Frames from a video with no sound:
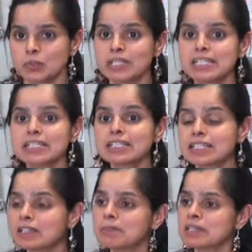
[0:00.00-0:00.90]
we need a
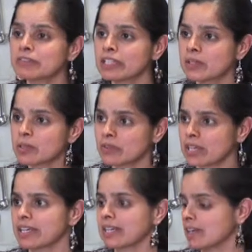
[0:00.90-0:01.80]
little bit of liquid
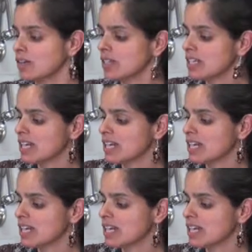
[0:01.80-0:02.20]
right now.